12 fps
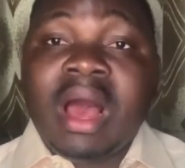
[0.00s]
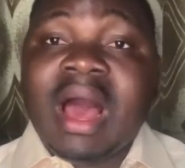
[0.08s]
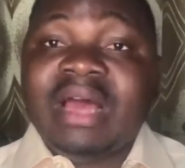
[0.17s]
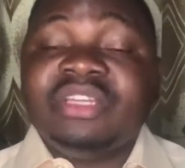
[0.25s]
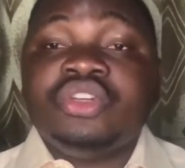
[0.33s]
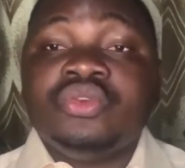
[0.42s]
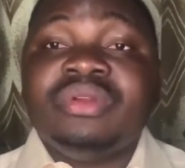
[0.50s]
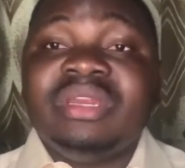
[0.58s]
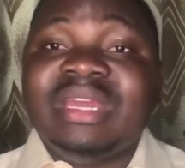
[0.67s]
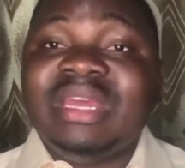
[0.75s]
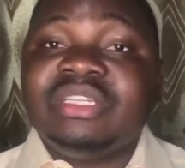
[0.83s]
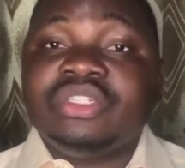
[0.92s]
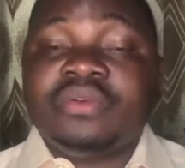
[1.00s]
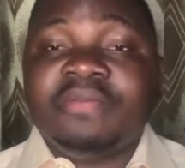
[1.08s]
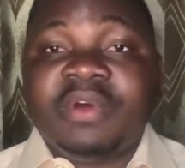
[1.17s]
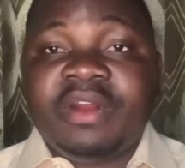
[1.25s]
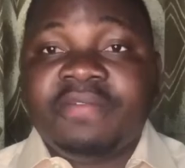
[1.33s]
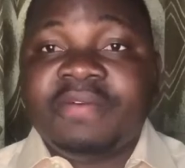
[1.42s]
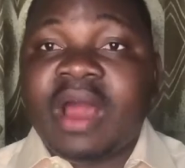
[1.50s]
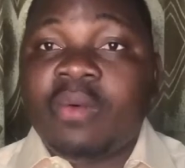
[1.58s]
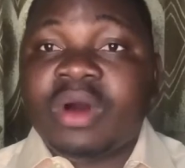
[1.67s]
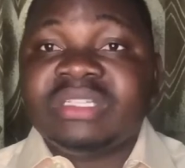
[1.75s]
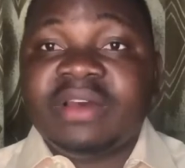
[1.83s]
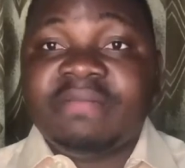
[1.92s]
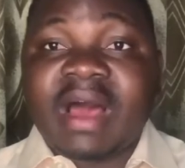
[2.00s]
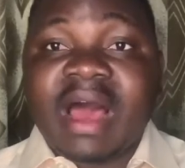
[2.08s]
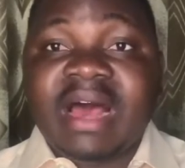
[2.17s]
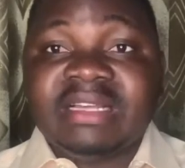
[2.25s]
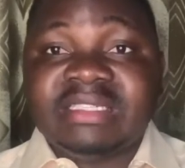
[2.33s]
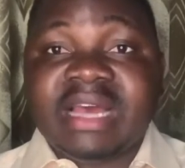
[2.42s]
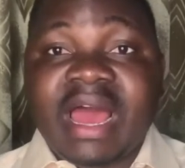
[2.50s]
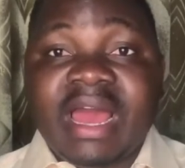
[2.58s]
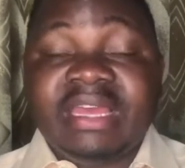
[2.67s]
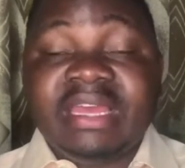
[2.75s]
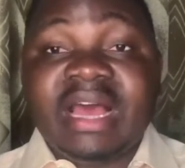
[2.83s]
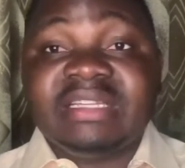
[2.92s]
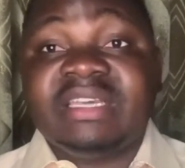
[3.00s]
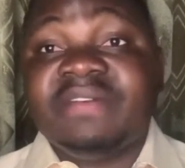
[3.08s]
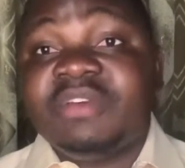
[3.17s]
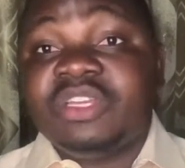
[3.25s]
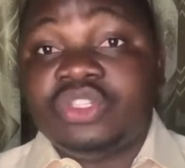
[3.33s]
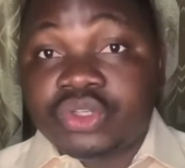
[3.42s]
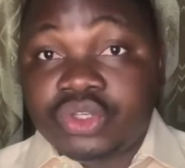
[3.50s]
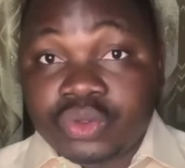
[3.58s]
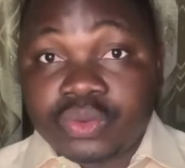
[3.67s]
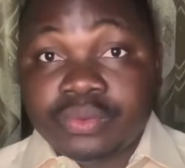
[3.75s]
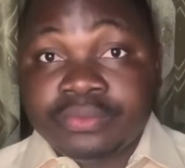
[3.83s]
And you need to verify whatever answer he has given to you.